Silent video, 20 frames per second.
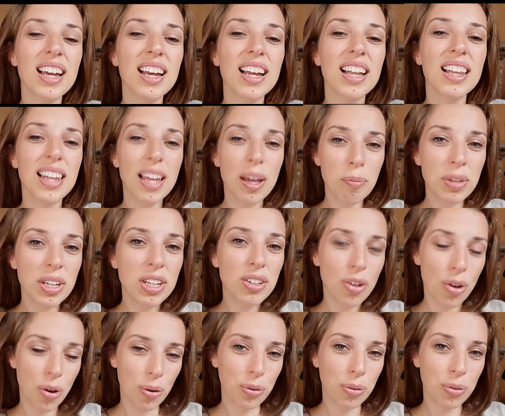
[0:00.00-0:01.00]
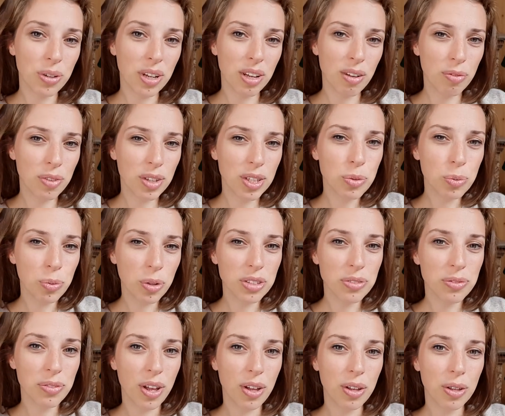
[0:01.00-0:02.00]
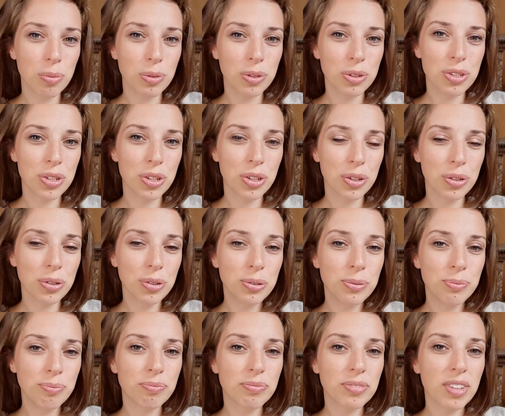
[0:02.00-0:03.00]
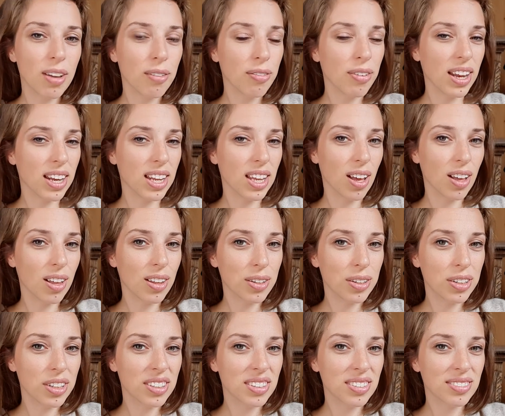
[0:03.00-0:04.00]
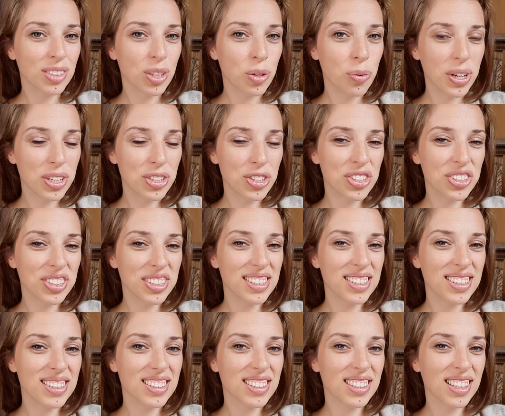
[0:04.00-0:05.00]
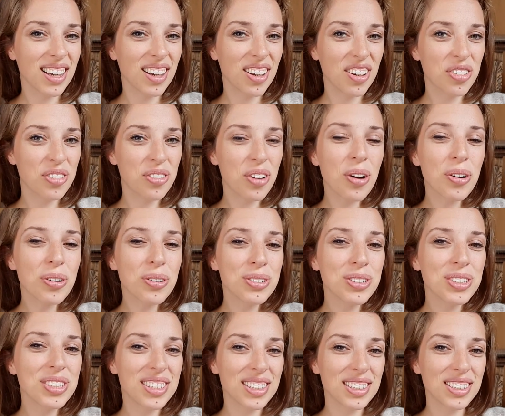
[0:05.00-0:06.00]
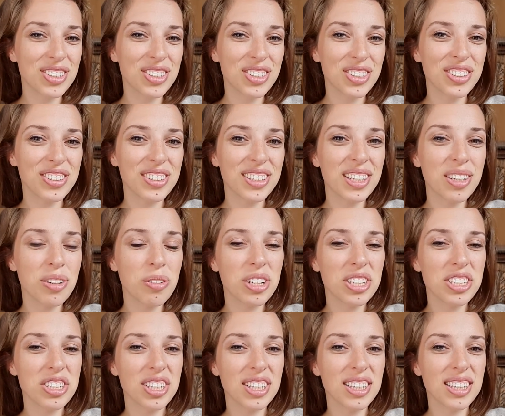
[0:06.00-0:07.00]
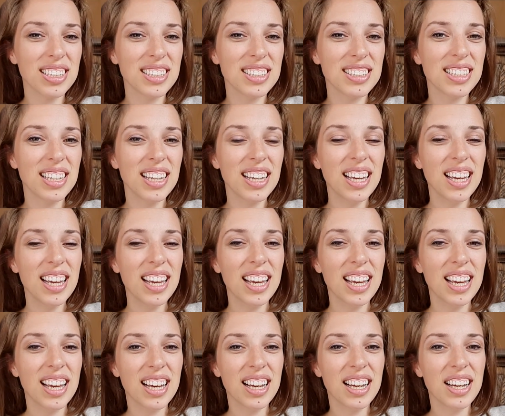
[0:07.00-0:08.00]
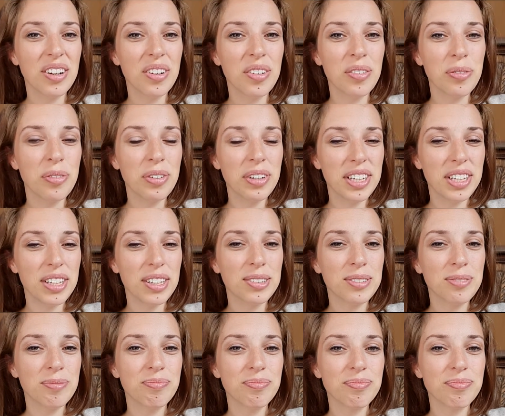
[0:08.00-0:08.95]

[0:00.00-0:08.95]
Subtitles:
let me know if this was valuable to you, if any other questions arose during watching this video.